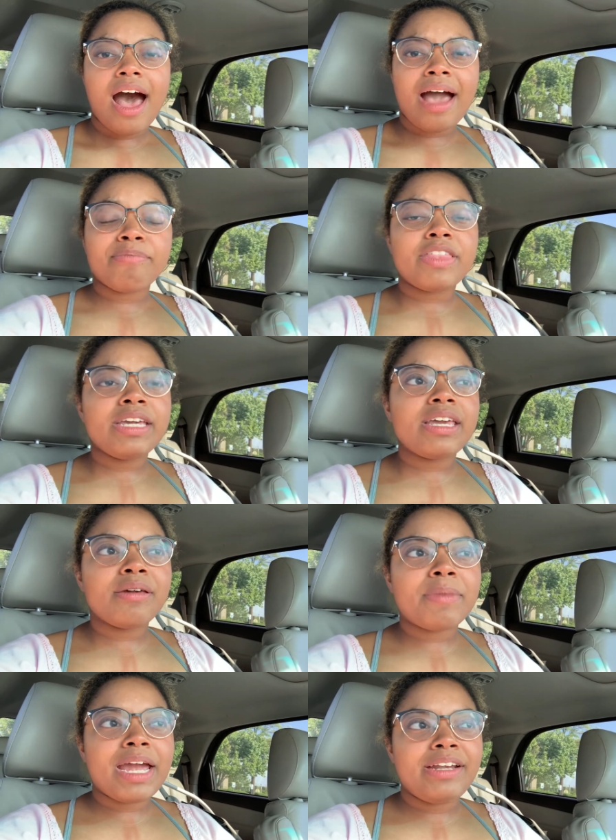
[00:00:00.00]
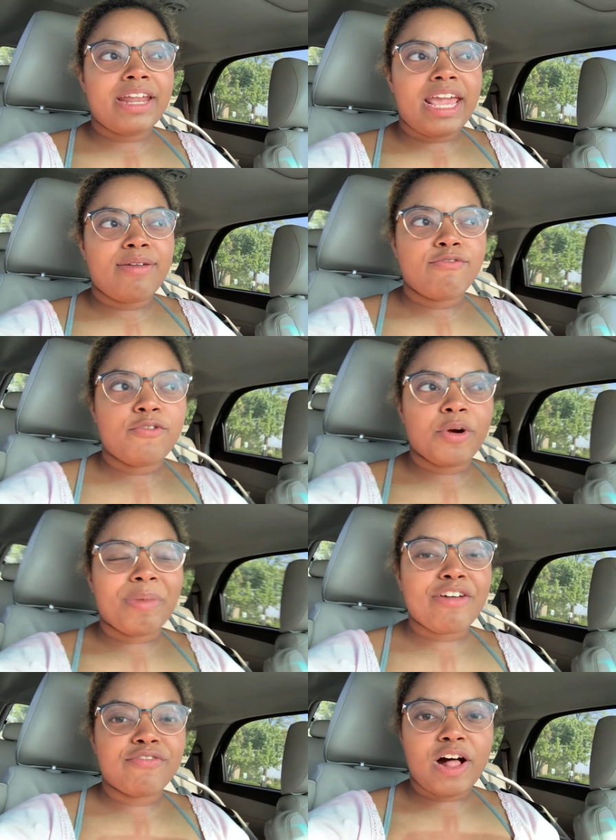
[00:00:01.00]
I'm thinking my name for
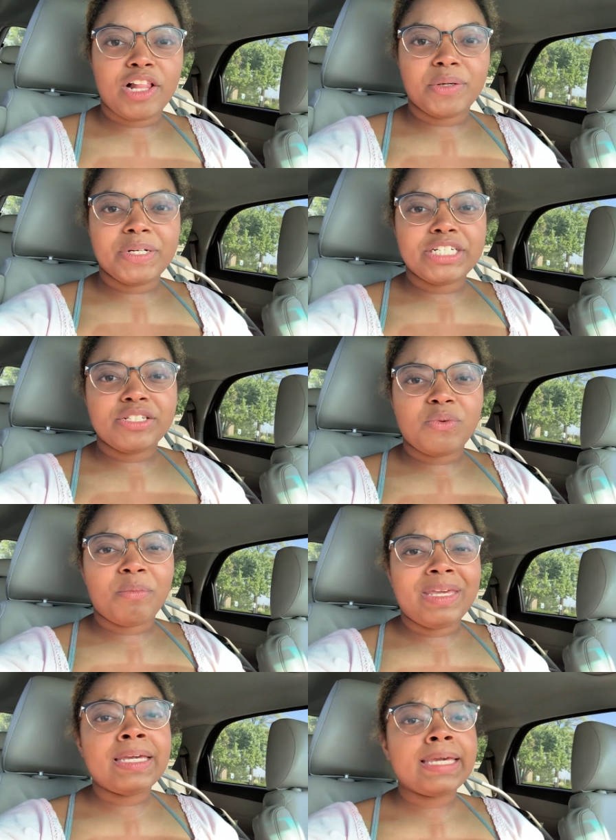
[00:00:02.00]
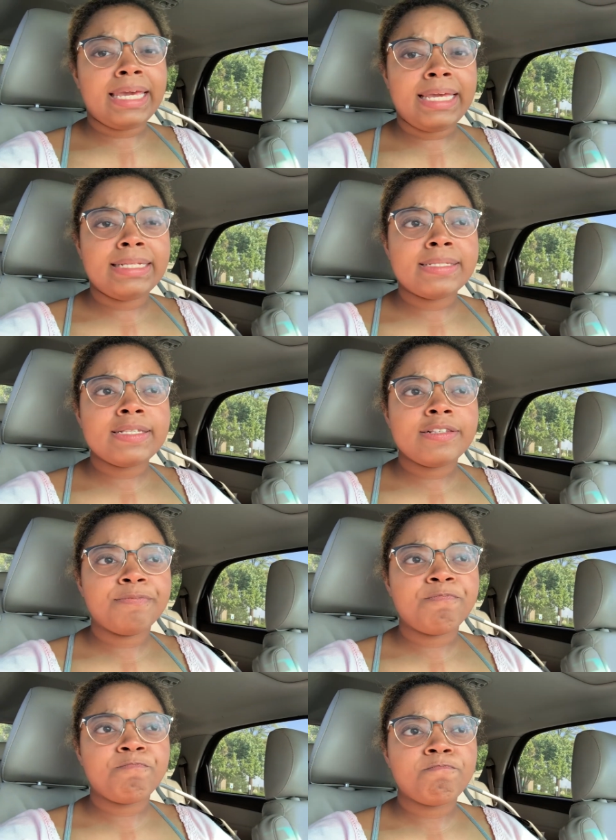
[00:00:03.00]
my followers will be kittens.
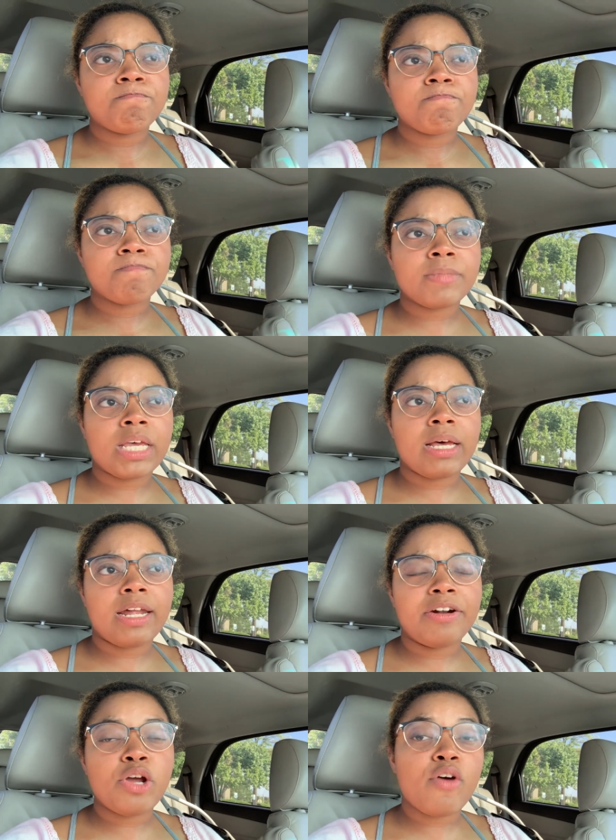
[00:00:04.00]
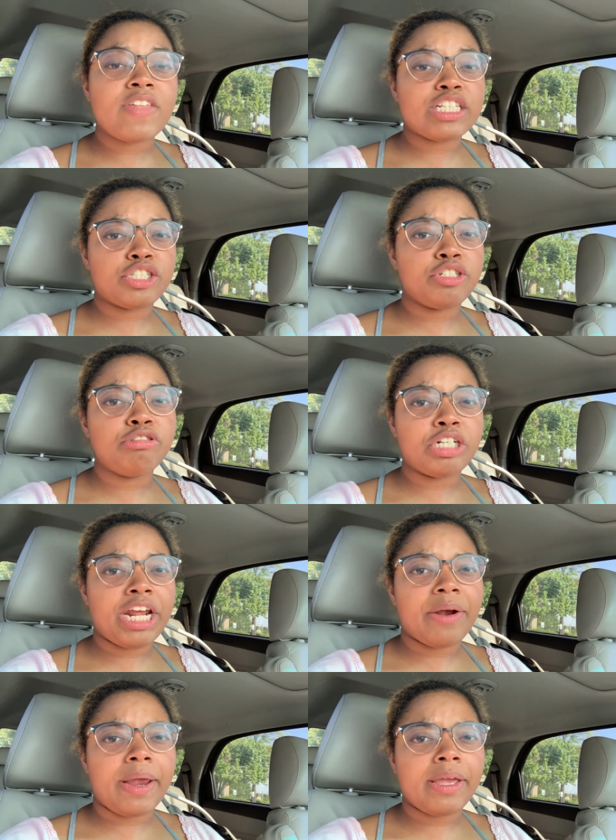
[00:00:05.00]
I don't know if that's too
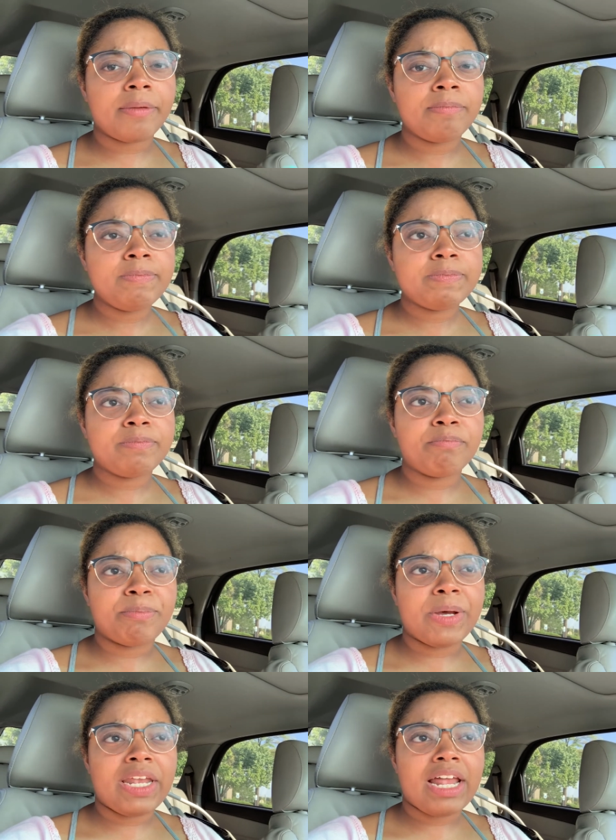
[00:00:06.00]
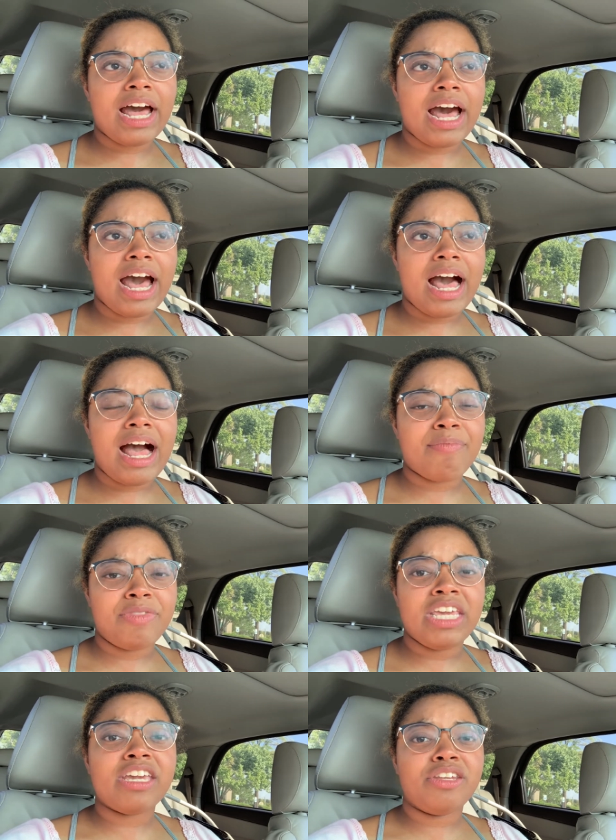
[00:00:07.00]
generic, but I'm
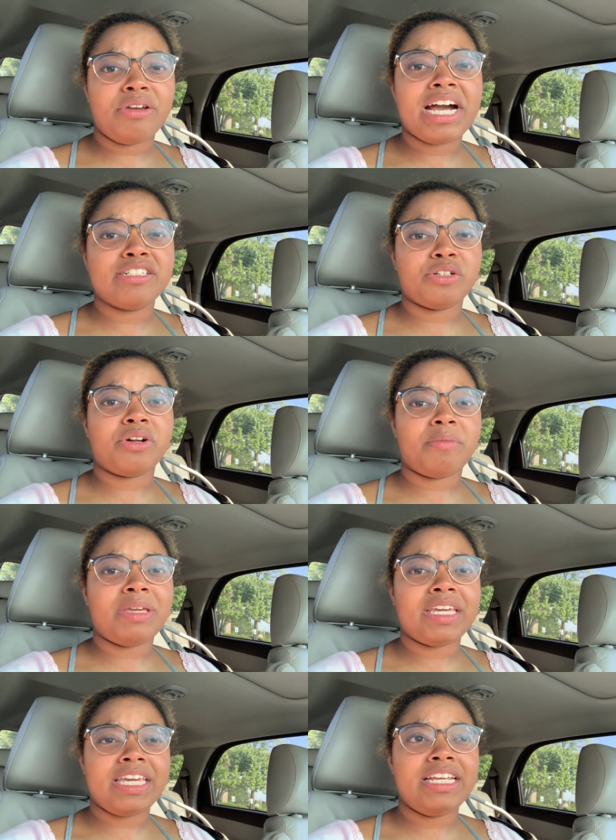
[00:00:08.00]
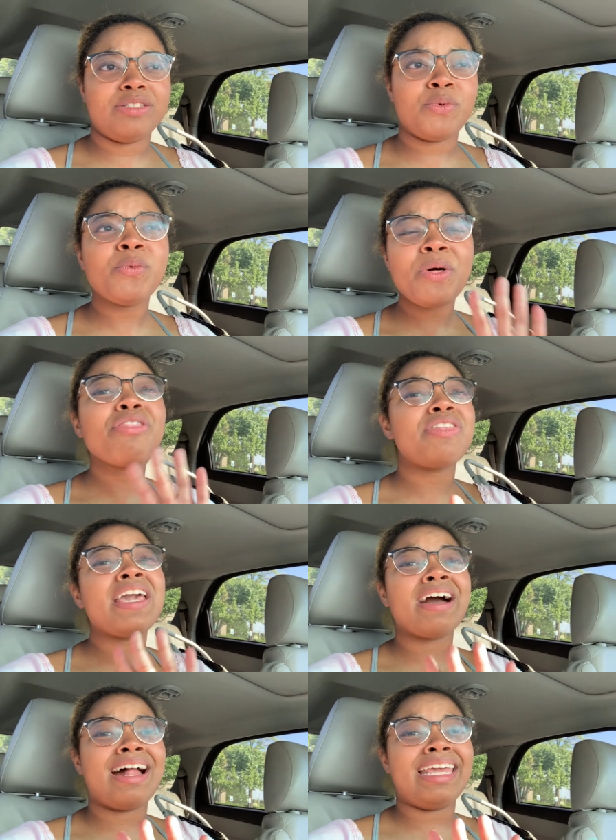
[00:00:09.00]
thinking you guys are going to be kittens. We'll, we'll
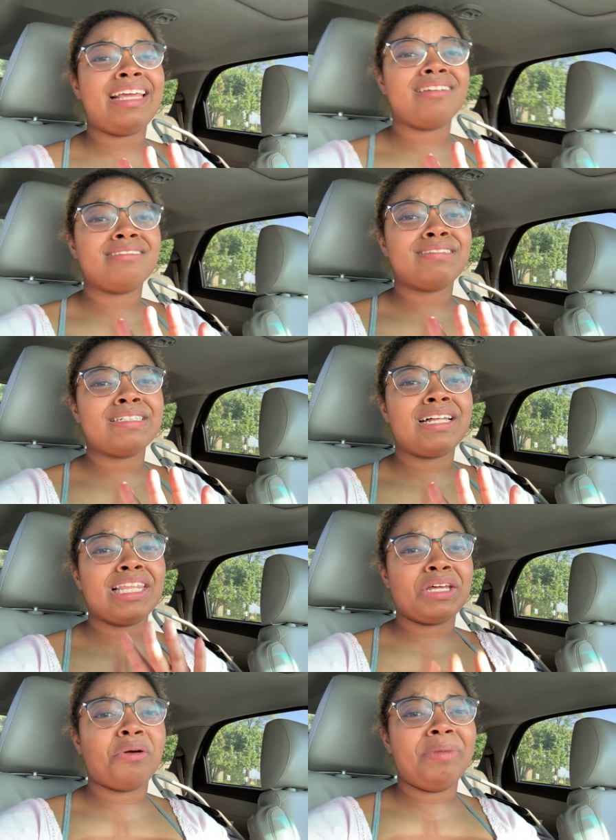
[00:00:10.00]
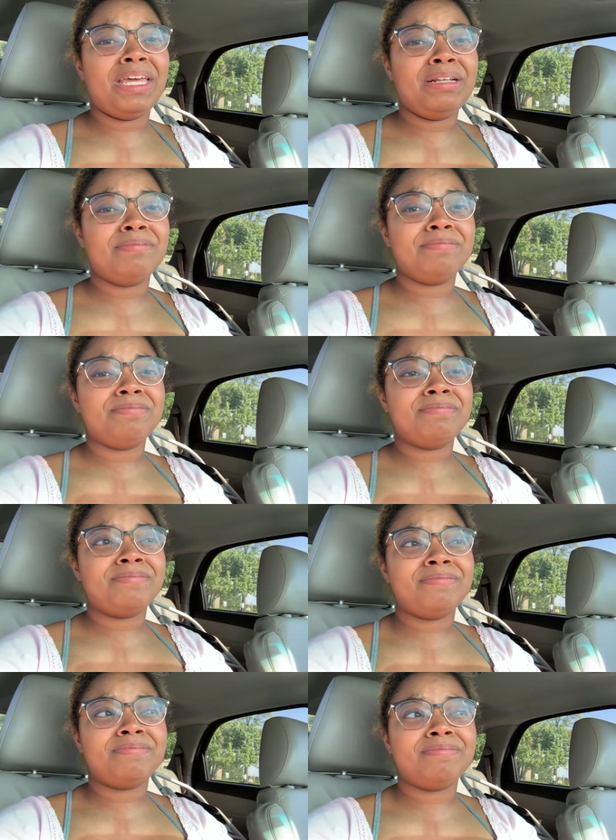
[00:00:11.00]
think on it a little bit,
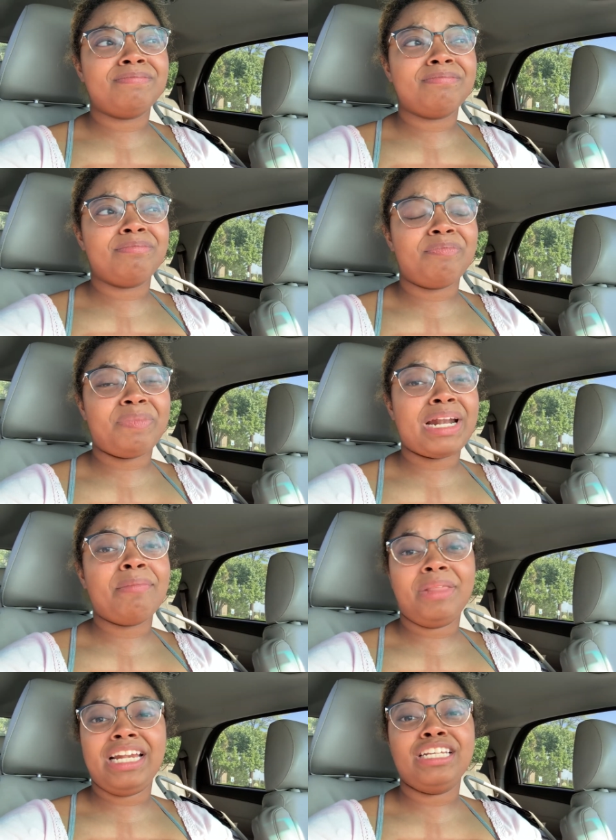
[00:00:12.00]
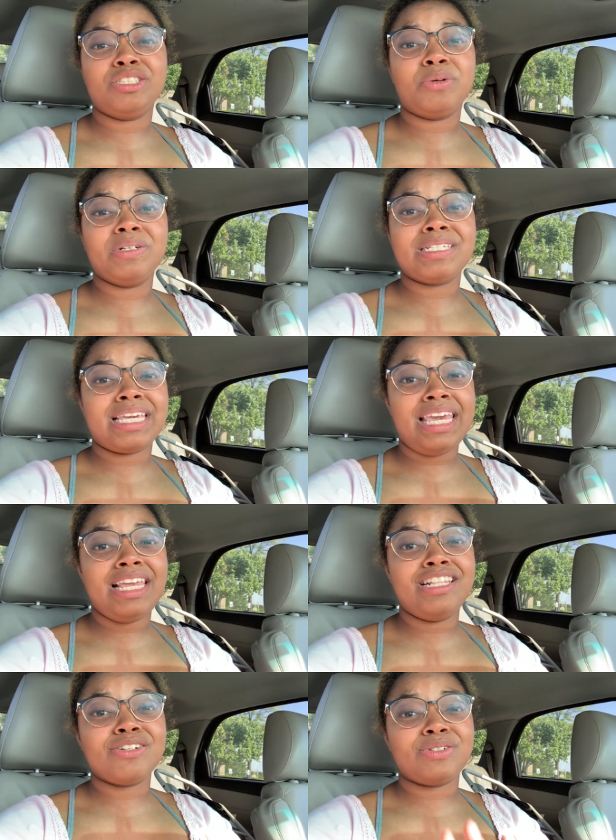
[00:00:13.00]
but I'm leaning towards
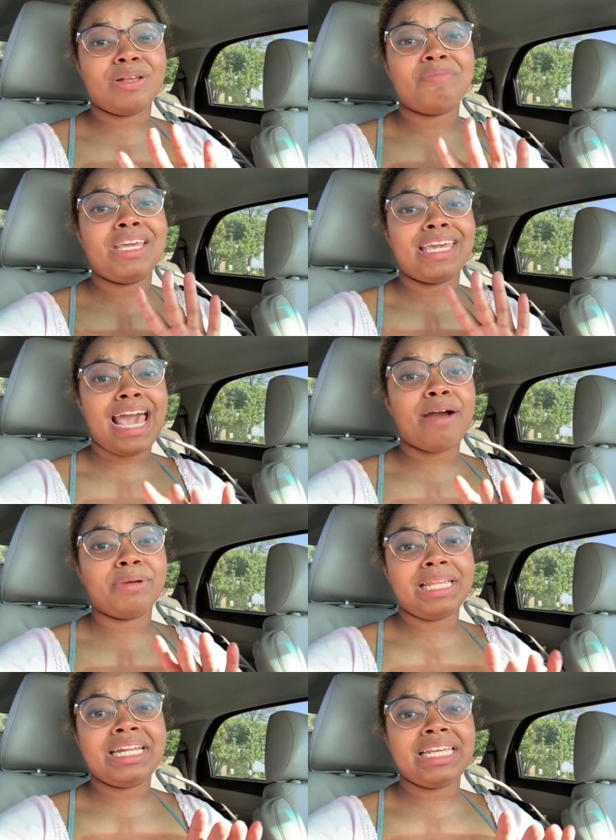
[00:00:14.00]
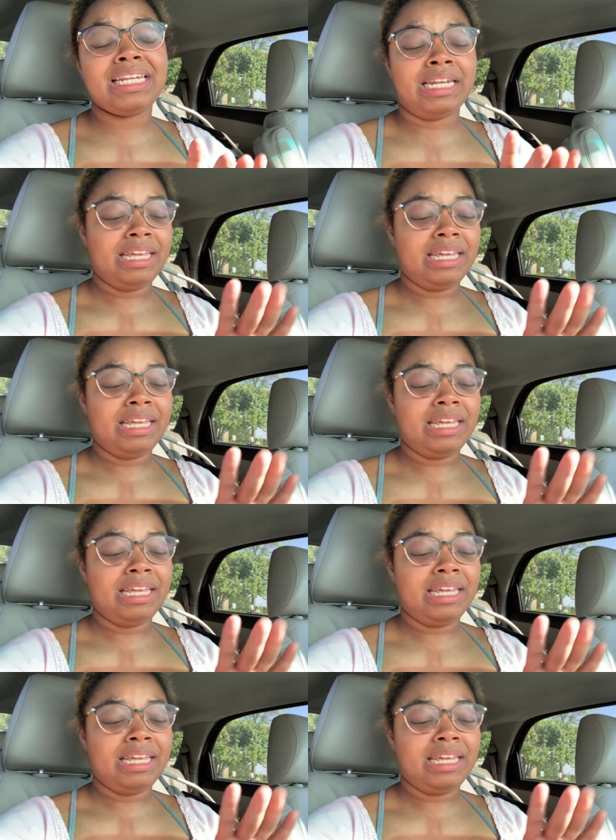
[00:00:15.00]
kittens or something cat related